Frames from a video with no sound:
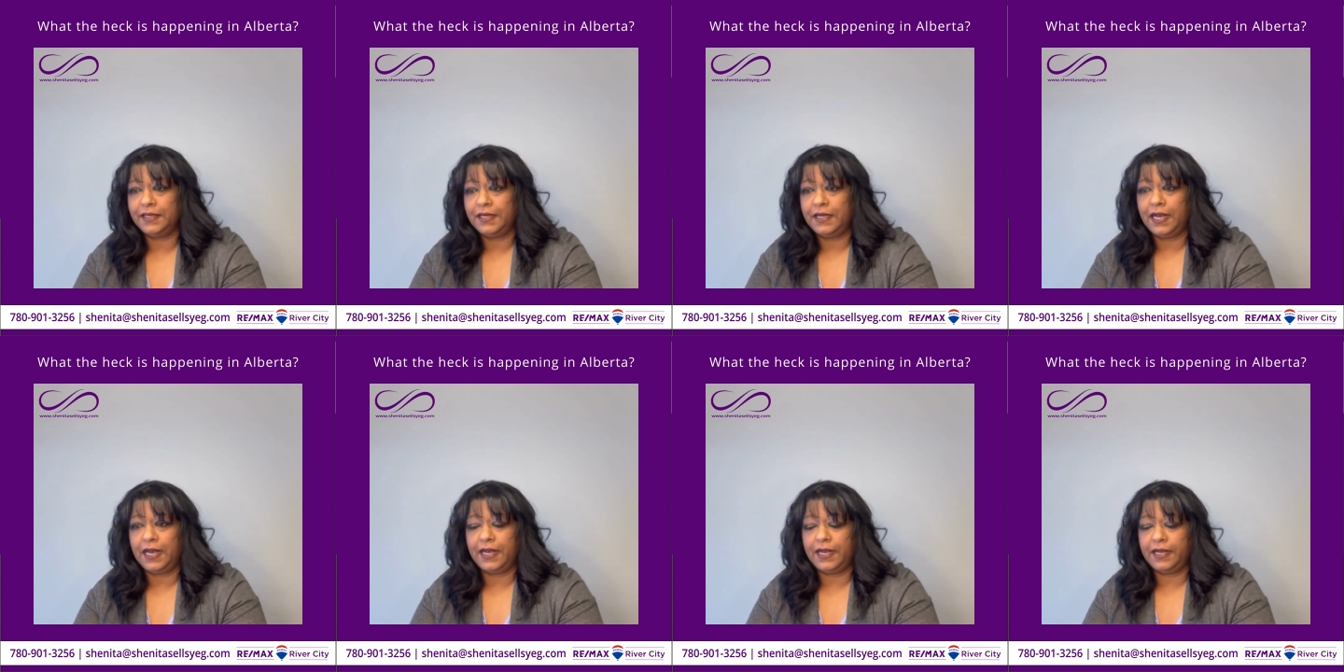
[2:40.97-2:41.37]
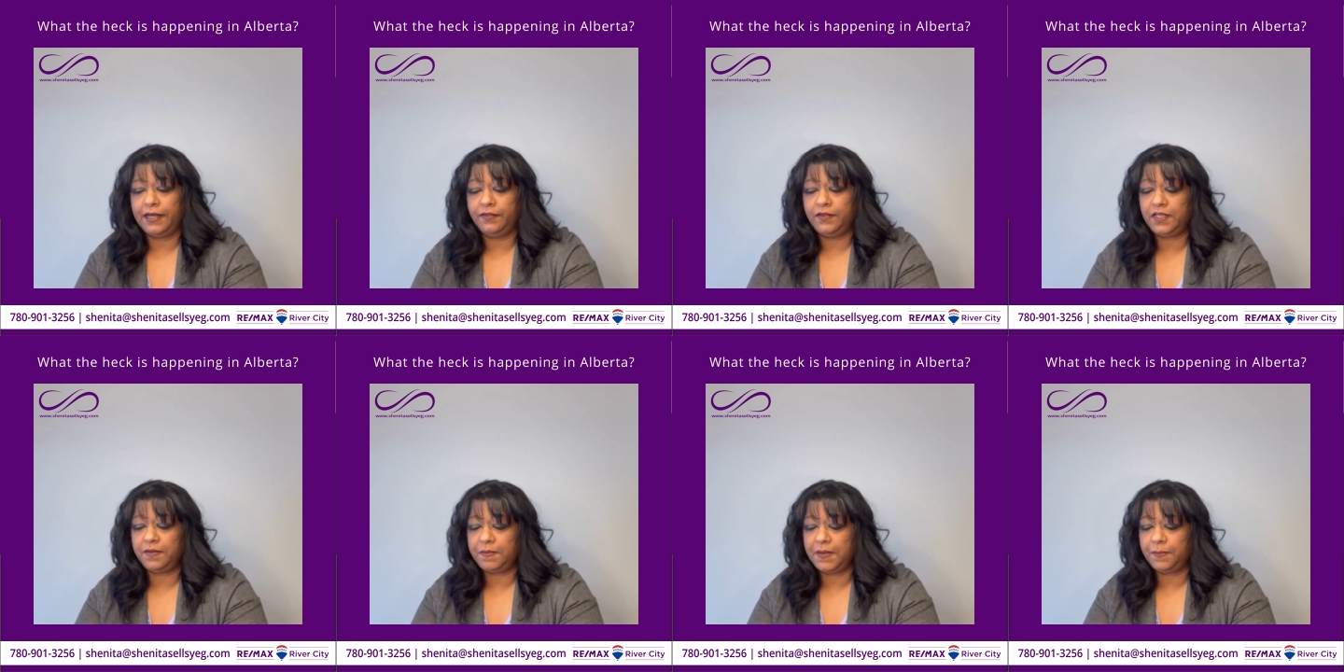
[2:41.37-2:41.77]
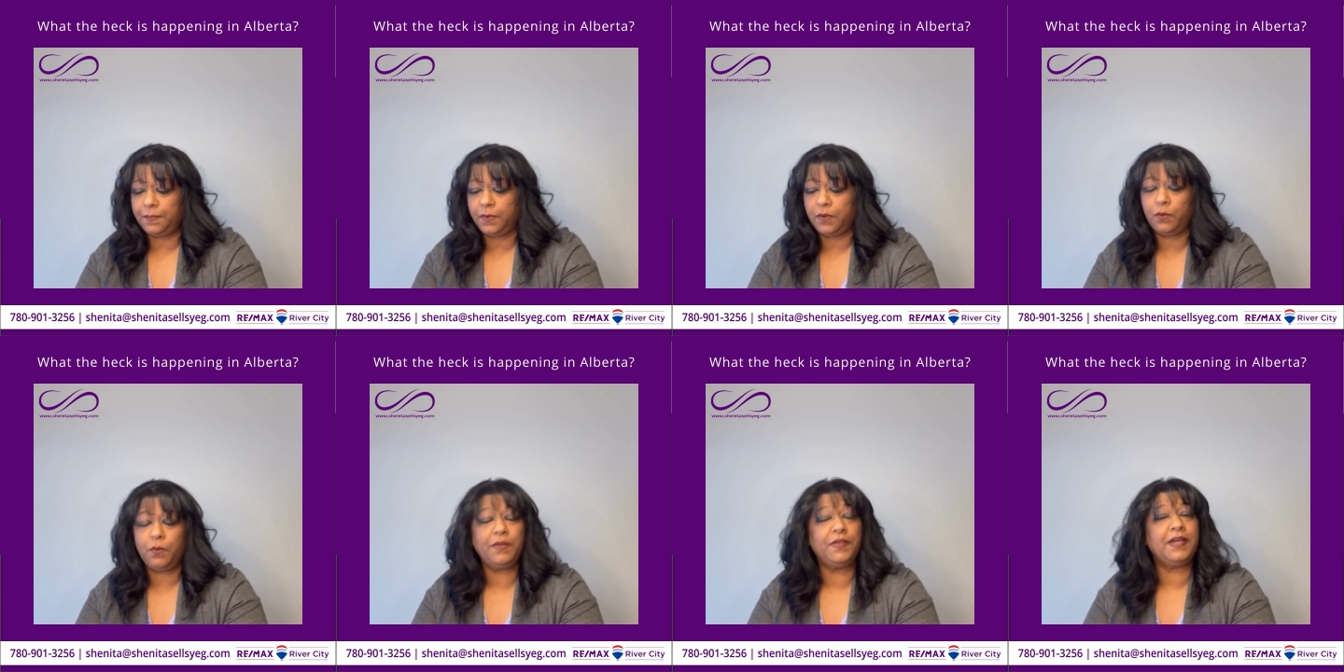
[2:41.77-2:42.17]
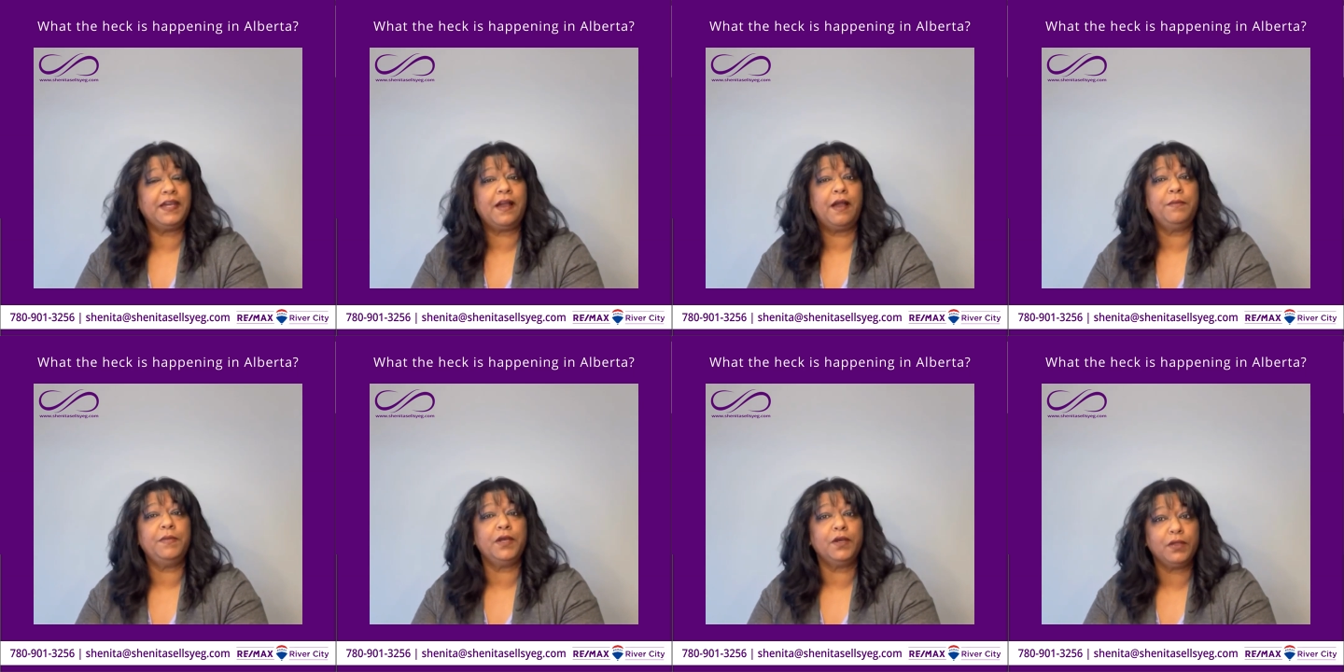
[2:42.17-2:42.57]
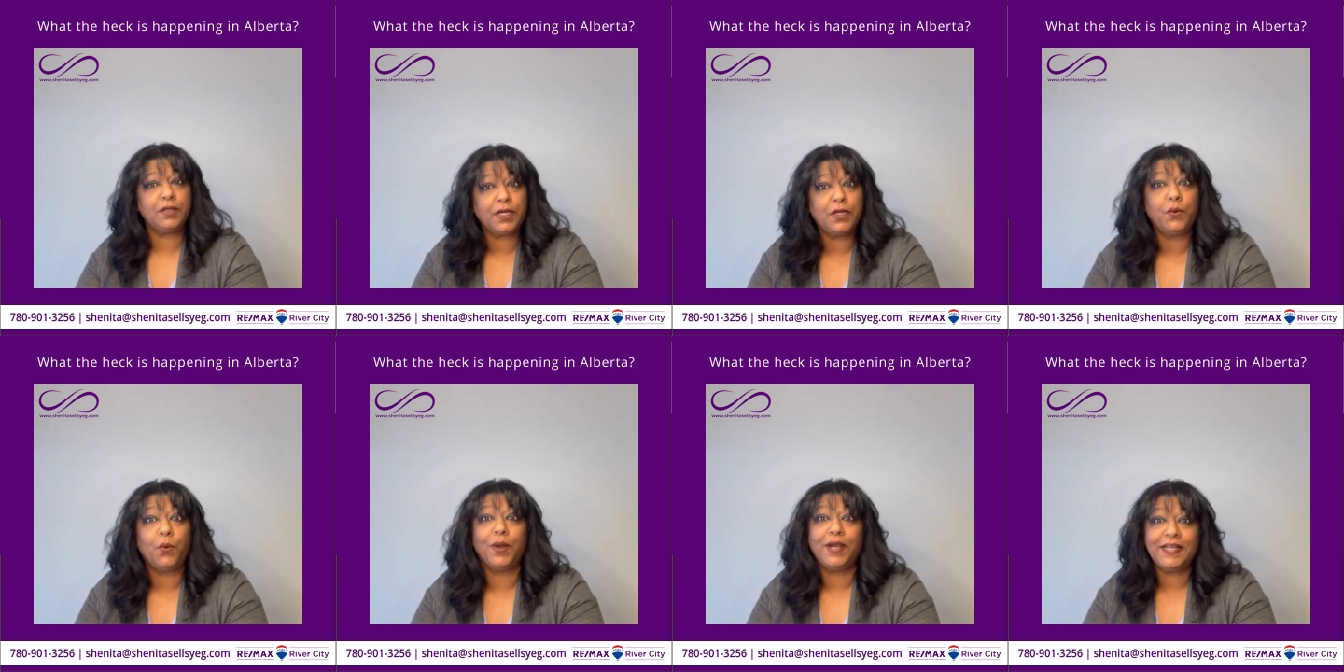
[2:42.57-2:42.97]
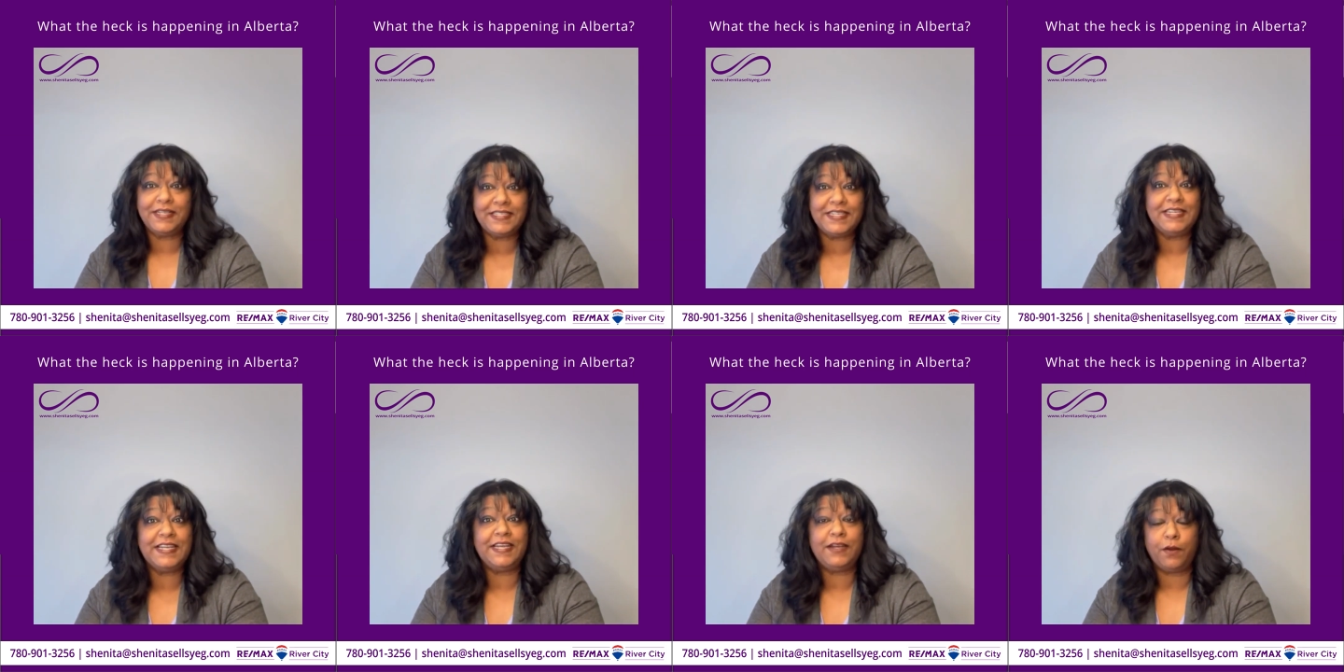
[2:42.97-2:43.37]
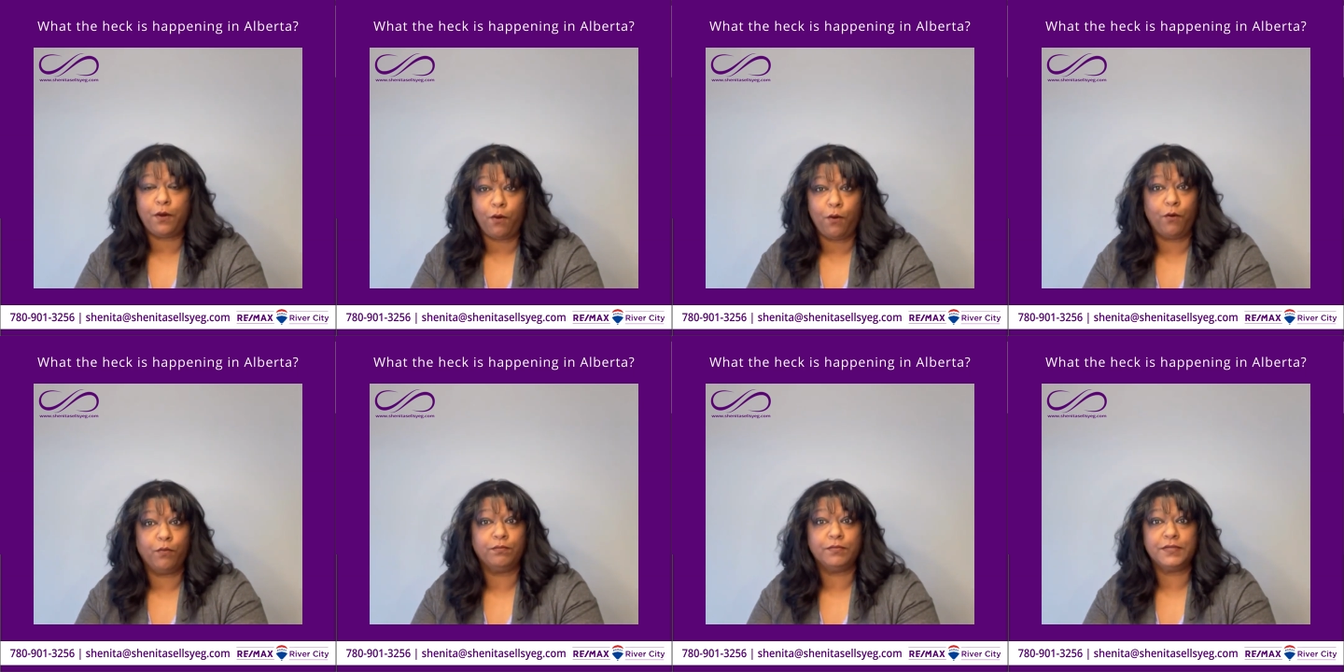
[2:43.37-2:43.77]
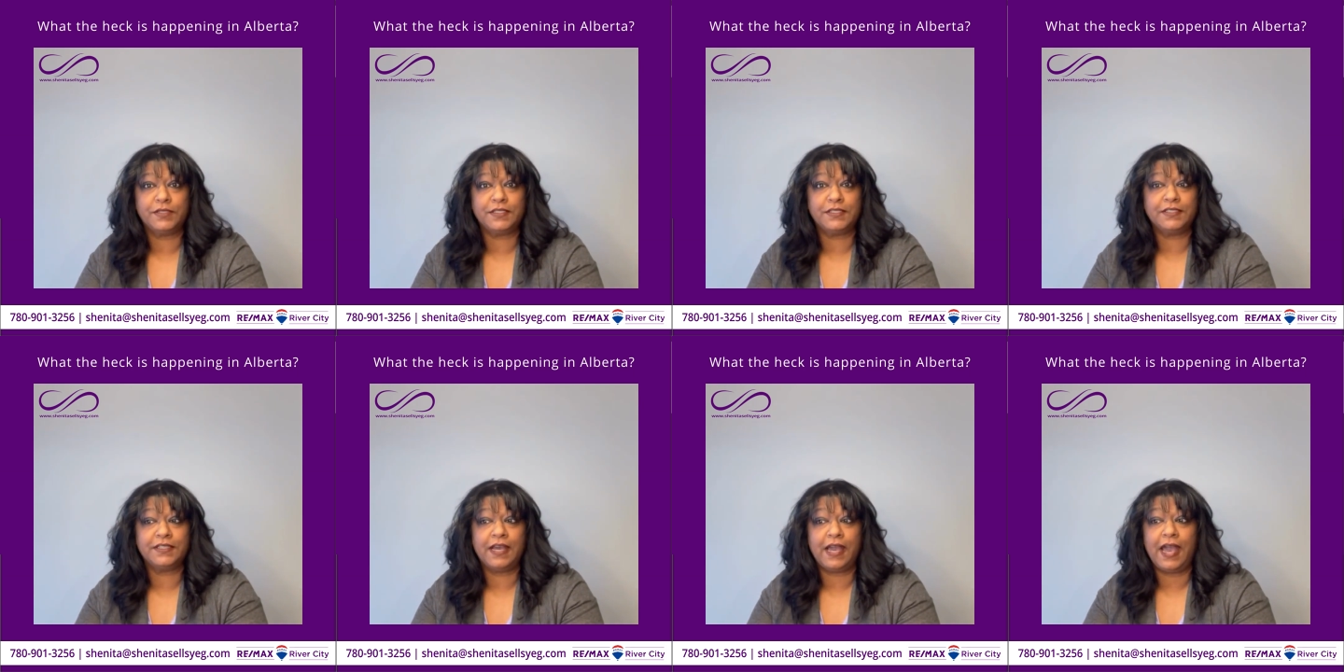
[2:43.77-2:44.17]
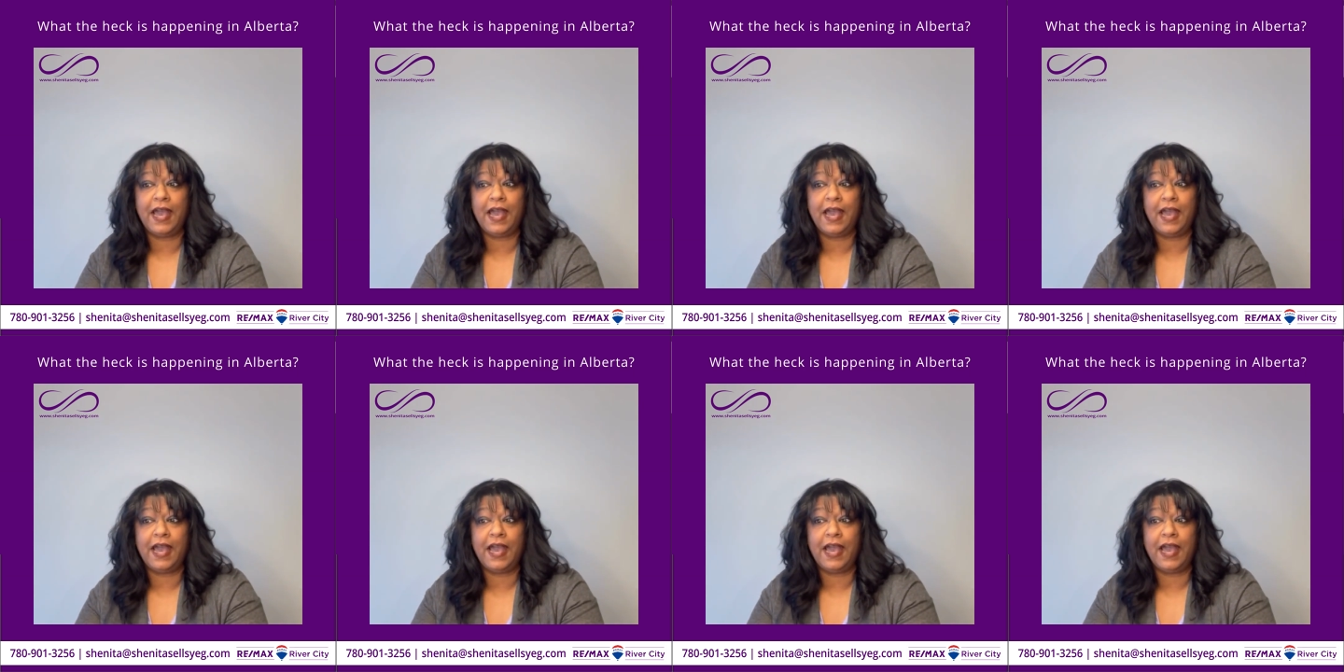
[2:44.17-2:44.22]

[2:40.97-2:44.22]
Uh, these people, when they come here, they're going to need homes.